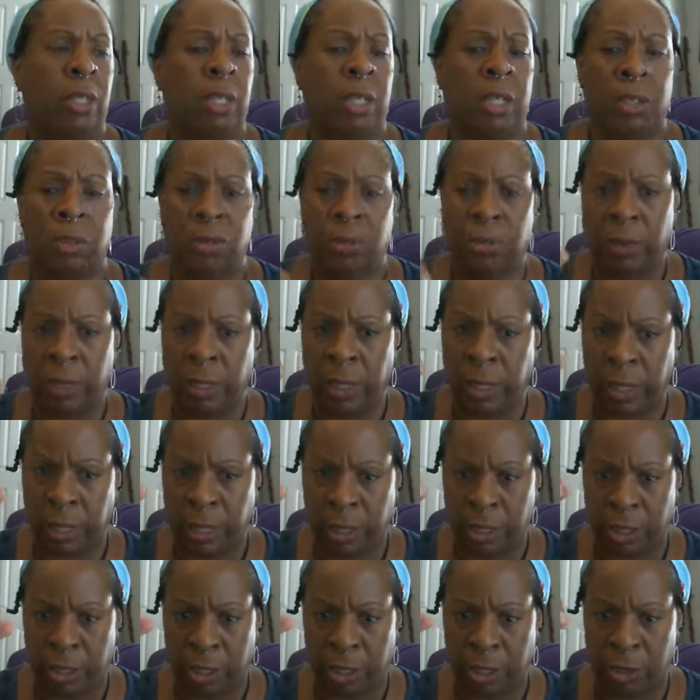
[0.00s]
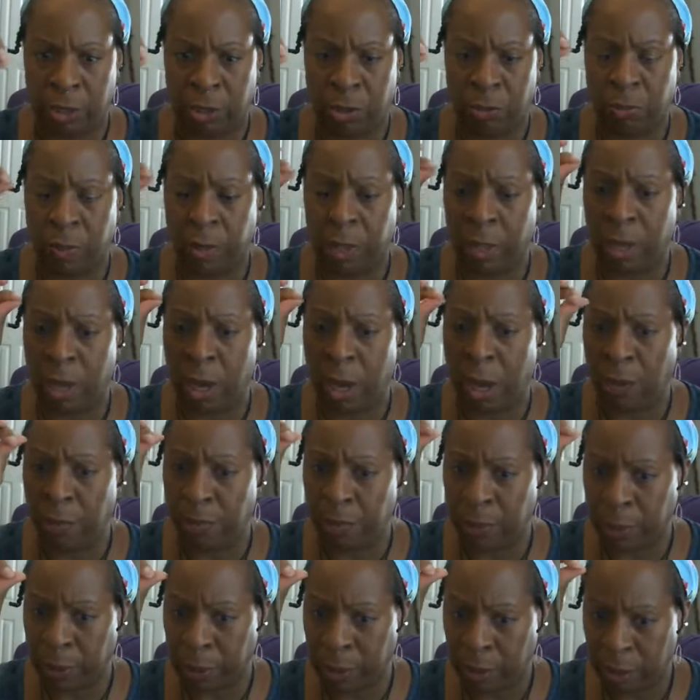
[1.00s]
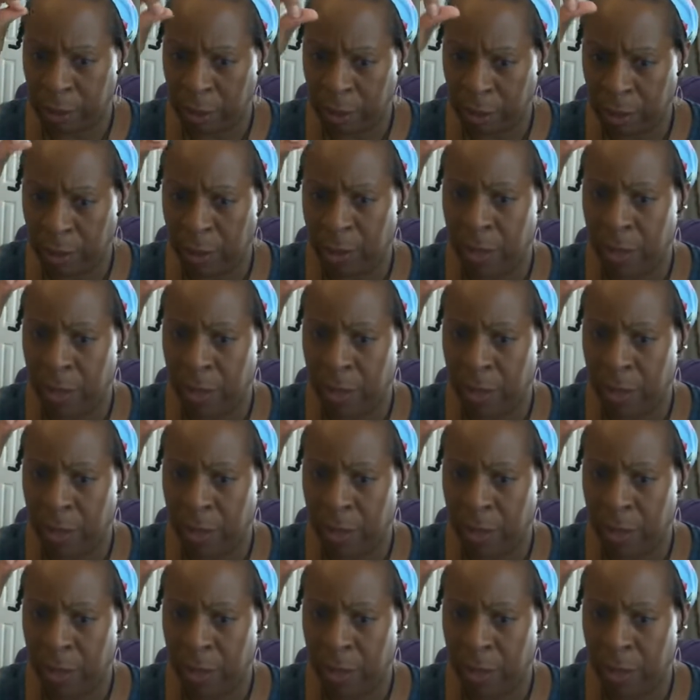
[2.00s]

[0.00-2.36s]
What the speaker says: is really good to use, but copper,